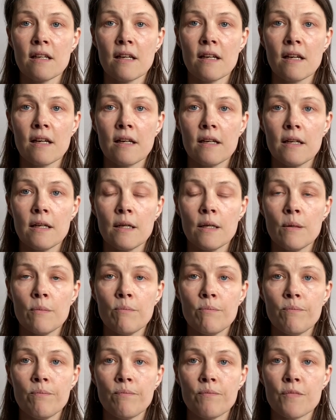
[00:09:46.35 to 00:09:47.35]

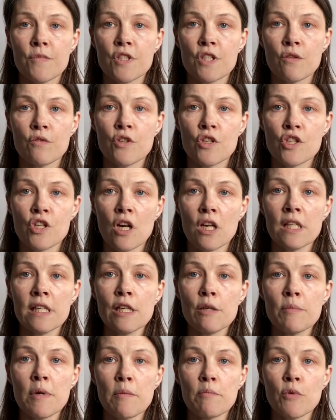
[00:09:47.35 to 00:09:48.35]
So I've just got a little
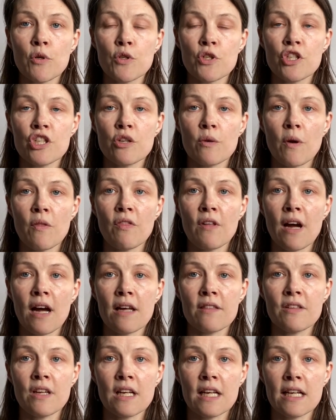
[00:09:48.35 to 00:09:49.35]
bit more to do on that,
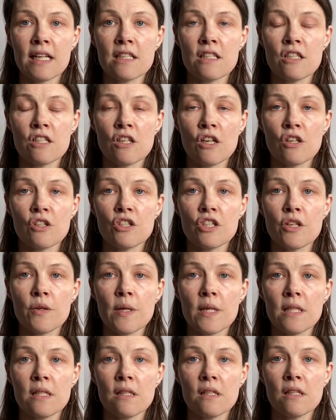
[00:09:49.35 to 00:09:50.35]
and then I can start
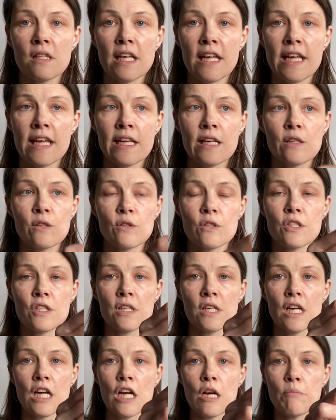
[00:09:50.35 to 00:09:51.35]
doing the heels.
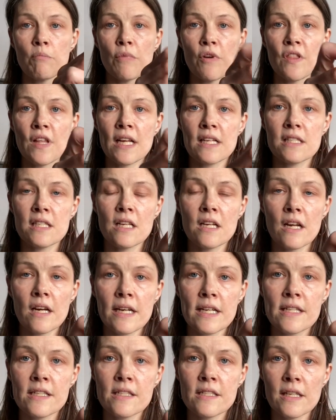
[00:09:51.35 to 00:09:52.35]
But that's a
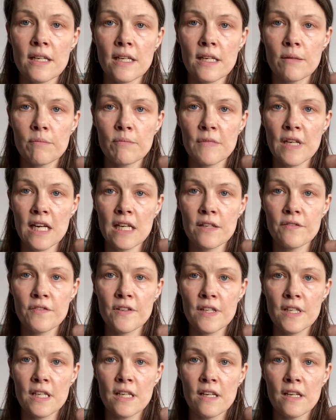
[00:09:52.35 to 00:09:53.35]
nice kind of
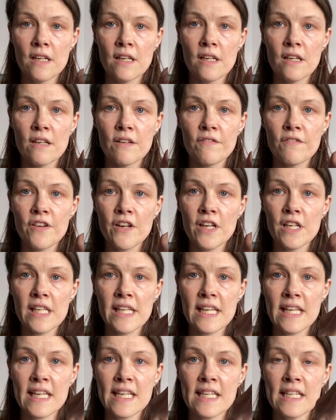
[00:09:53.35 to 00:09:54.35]

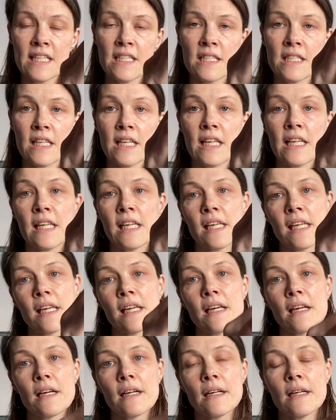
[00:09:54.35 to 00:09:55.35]
fairly easy
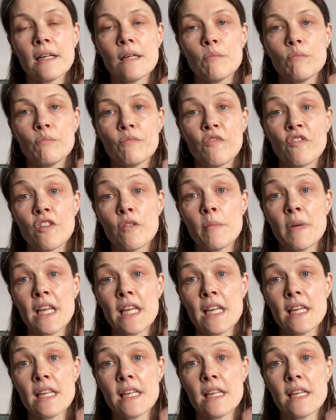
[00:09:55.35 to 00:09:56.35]
for
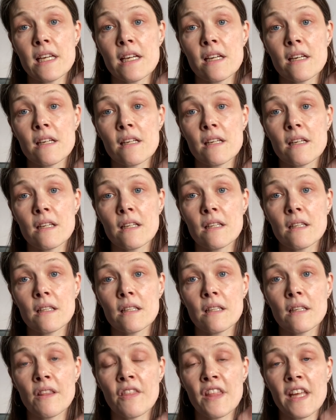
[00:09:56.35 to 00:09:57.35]
me
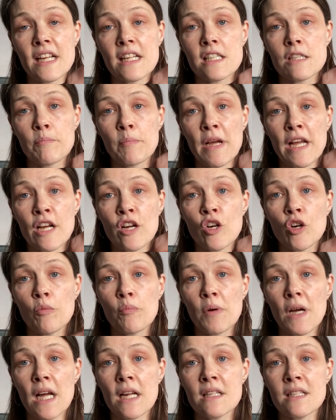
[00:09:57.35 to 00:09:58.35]
thing to pick up
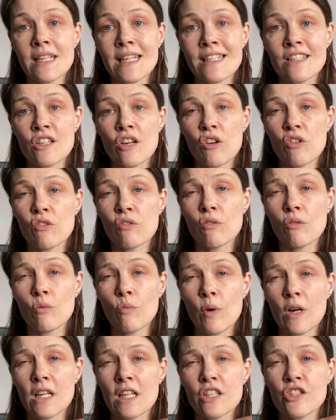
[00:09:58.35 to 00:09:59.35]
and knit on
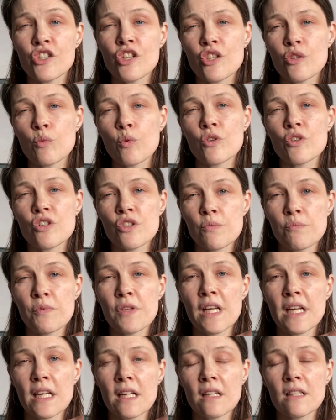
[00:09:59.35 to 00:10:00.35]
when I just want
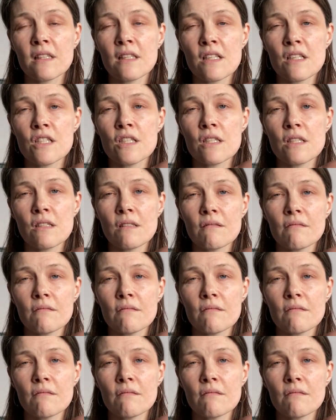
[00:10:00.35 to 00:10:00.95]
something that's